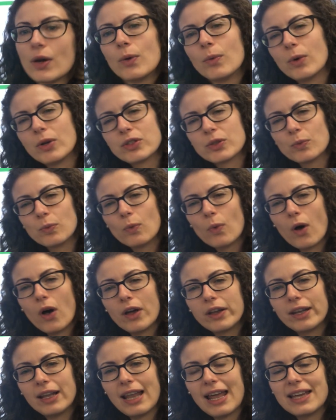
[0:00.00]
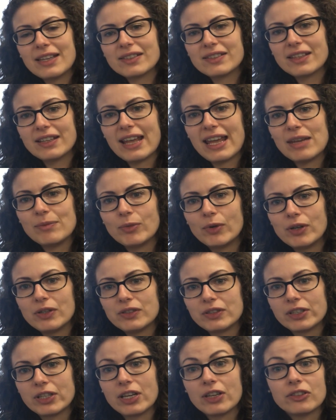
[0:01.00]
What's 1 less than 8, boys
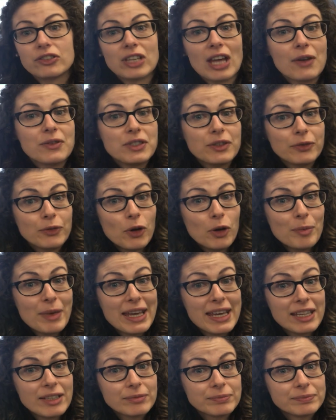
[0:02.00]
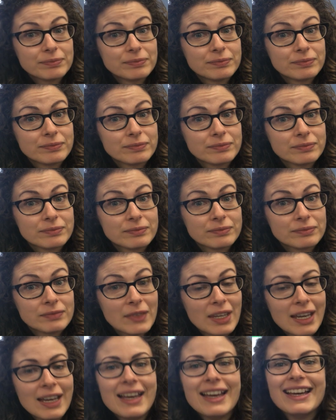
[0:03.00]
and girls? Shout it for me.
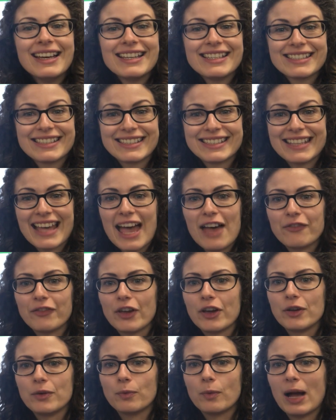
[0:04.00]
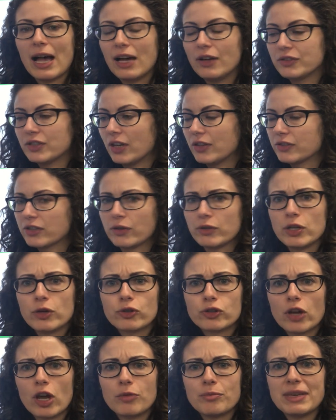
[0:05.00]
7. Well done. So you
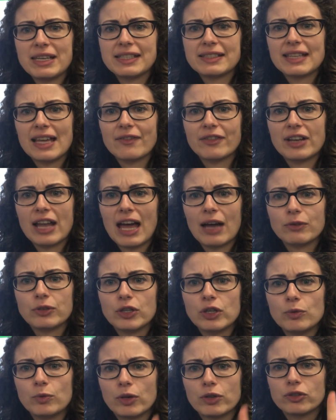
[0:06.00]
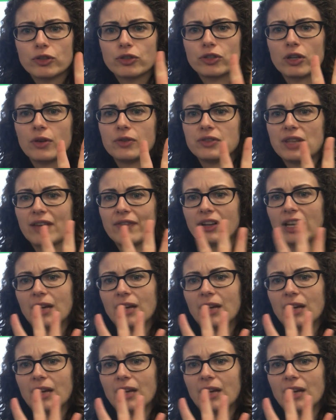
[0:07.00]
show me 7 how you want to show 7.